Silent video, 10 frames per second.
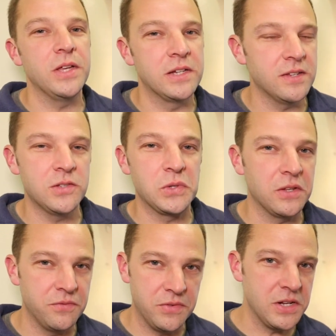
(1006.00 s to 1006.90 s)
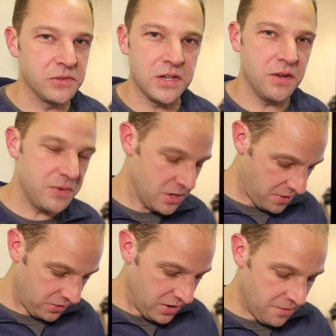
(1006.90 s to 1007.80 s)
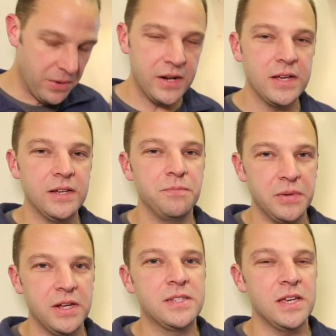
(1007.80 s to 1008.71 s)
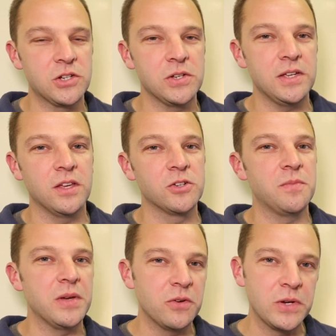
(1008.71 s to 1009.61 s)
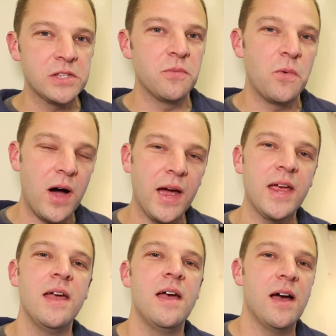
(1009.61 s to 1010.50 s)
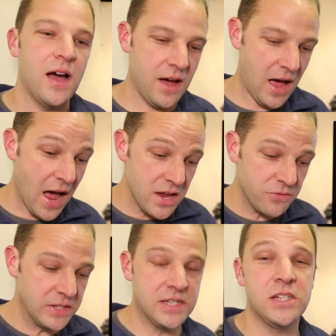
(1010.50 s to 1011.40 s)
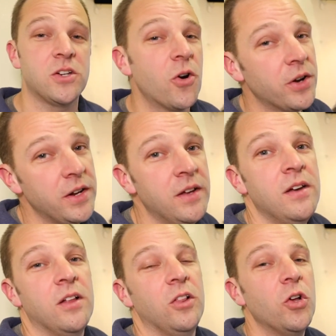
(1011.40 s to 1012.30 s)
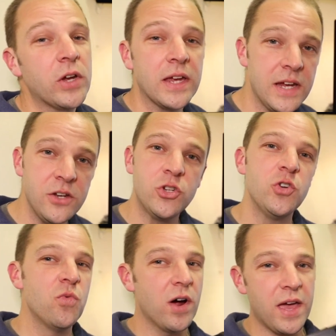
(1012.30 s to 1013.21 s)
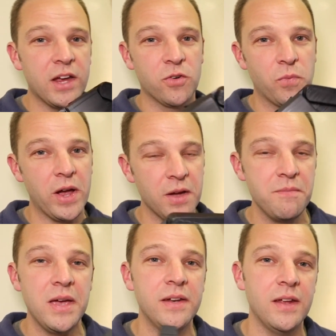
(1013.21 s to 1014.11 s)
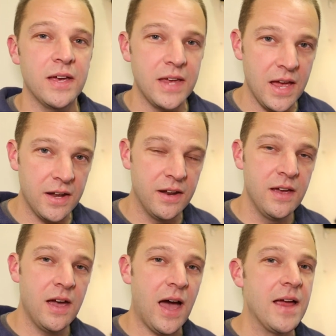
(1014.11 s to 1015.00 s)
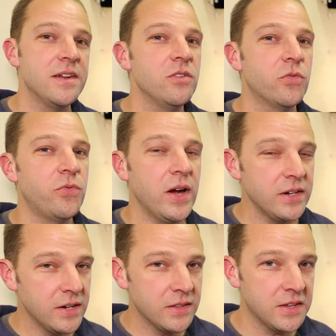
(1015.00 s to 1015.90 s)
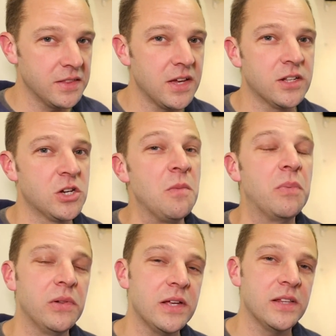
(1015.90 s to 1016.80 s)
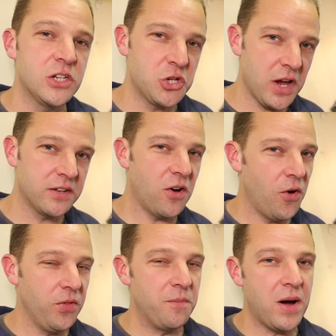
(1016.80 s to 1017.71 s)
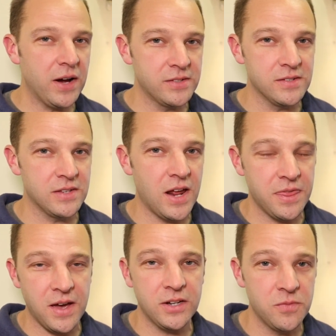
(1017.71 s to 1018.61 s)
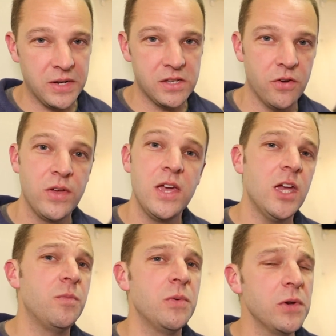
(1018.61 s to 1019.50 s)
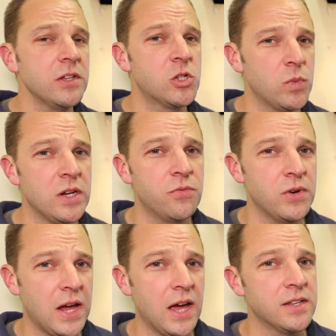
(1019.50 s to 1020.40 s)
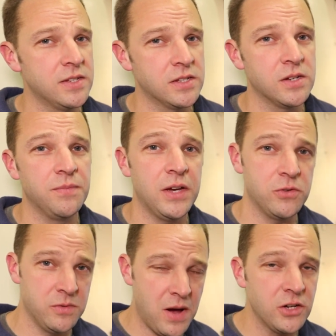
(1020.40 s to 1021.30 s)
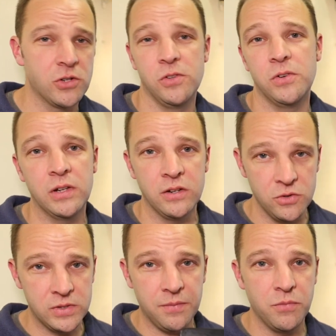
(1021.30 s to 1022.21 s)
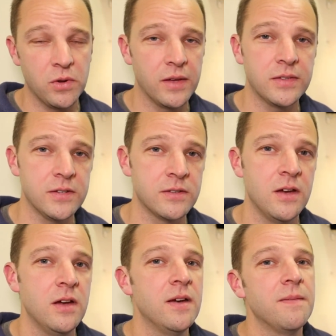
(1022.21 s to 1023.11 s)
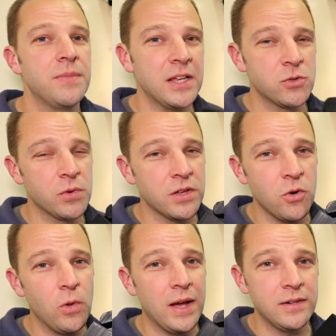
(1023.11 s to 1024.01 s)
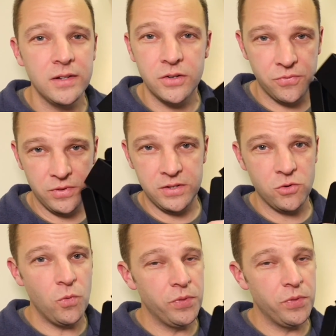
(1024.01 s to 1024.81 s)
it because that's what the video is going to be about. But essentially, there's a big reason why I even started looking into what I could recommend again. I didn't find anything that completely checked all the boxes, and I thought to myself, it'd be really sweet if we had a system that was modular and it could do something more like this. That's where the whole idea for this whole